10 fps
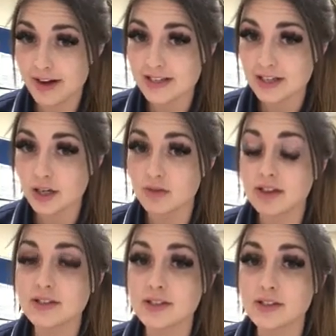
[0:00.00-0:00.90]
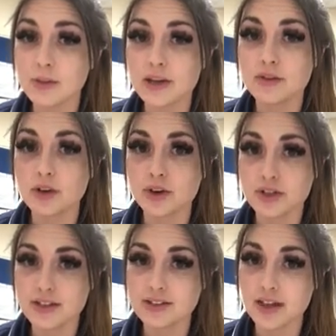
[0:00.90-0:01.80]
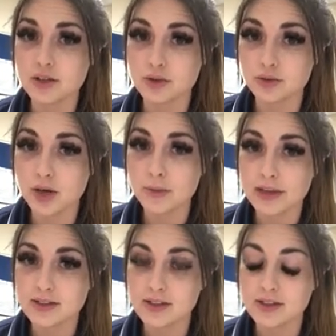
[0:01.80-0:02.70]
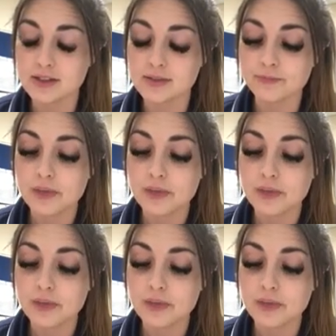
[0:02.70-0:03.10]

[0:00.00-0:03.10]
rate increases when you've got gestational diabetes.